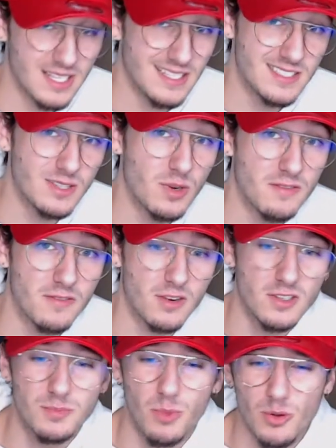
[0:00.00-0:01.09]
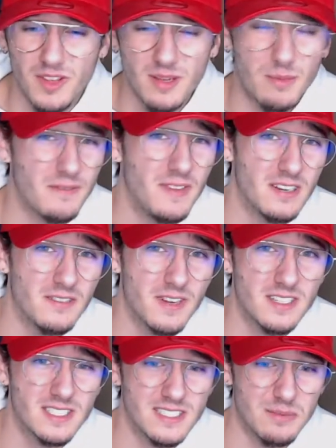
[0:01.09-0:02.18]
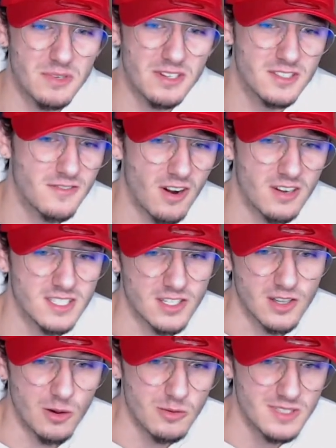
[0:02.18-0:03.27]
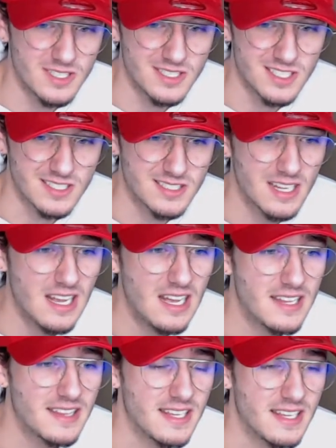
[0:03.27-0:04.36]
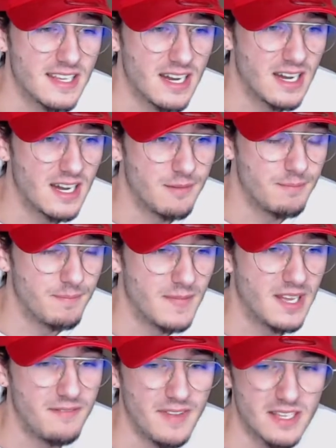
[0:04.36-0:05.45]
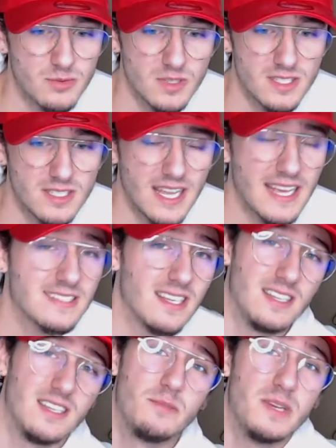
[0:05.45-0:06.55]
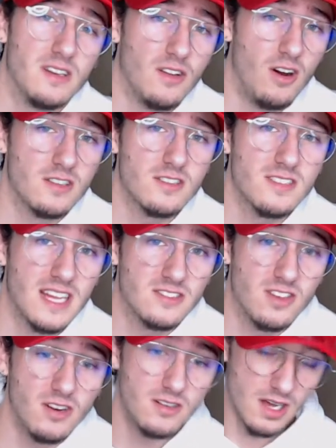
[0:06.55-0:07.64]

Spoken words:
easy one first. Both of them are very similar as far as it goes. It's just the advanced one takes a little bit longer, that's all.